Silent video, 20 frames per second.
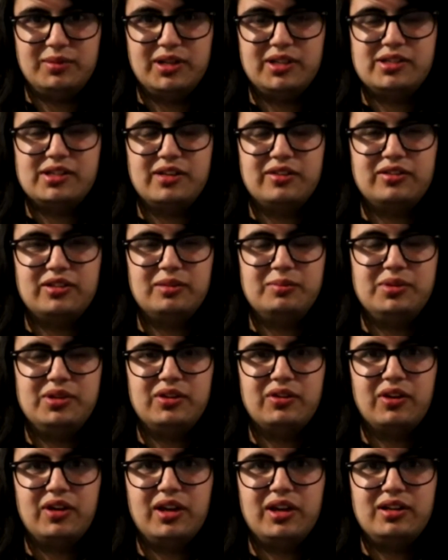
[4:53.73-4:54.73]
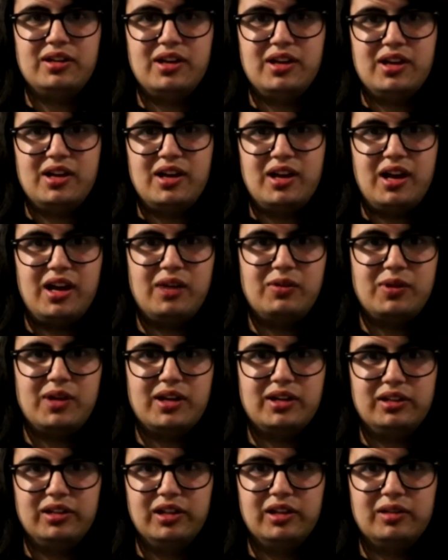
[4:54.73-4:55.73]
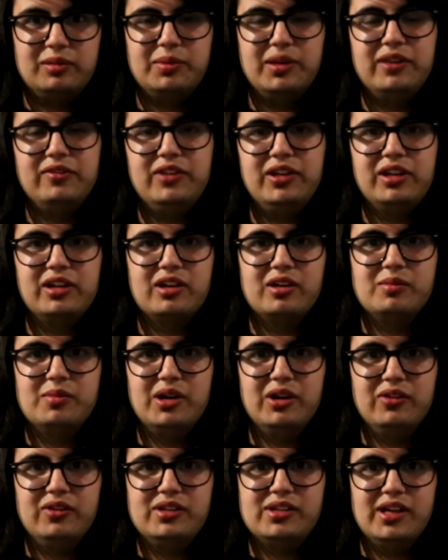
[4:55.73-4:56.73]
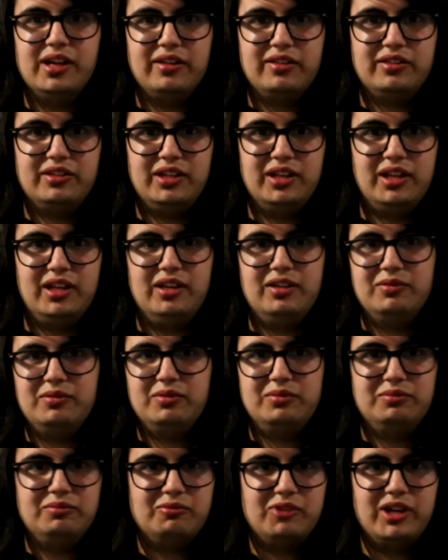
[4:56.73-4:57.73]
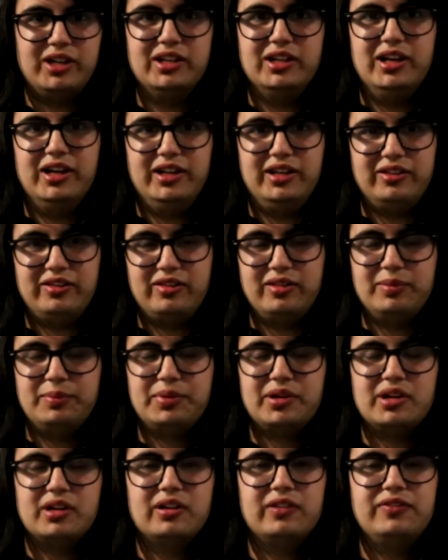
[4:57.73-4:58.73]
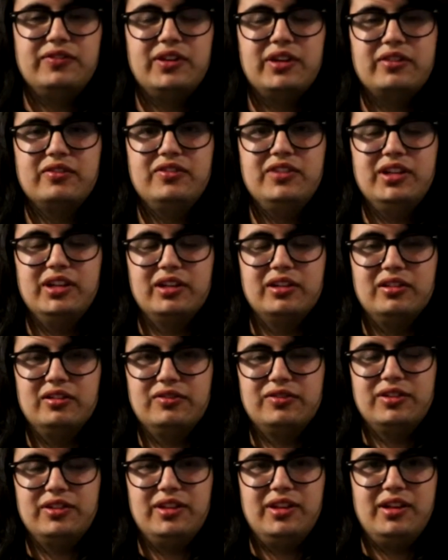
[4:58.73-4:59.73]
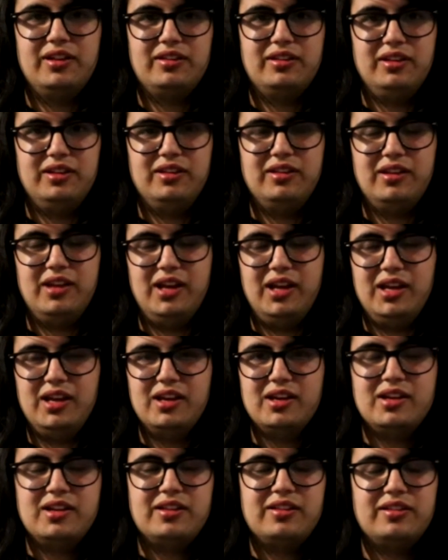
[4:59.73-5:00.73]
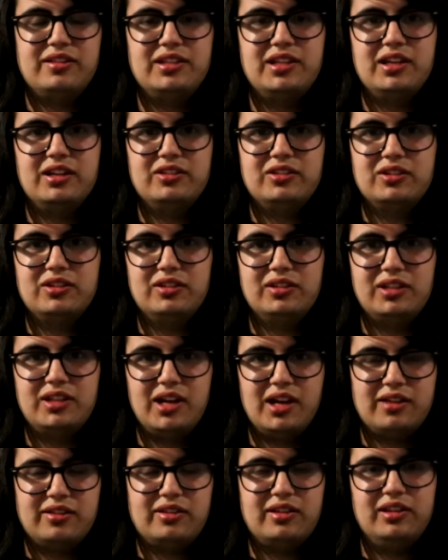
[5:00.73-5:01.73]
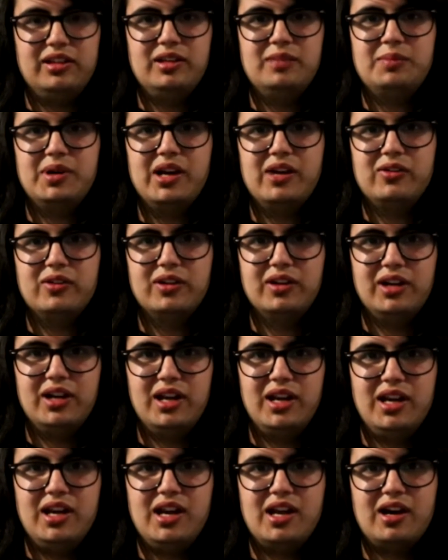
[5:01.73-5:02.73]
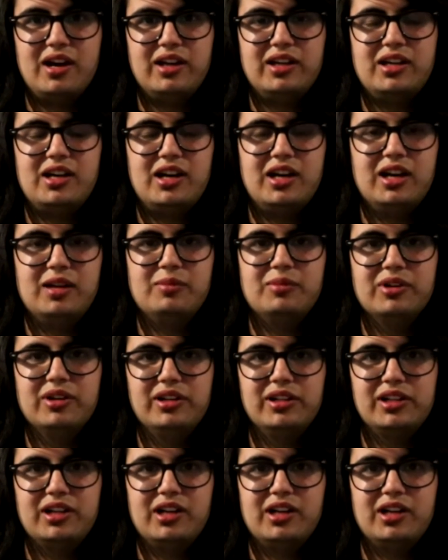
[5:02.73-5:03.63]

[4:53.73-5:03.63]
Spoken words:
my testing period, I ran a little bit of eco mode testing. Why not? It's the perfect vehicle for this. It's a standard gasoline-powered, non-hybrid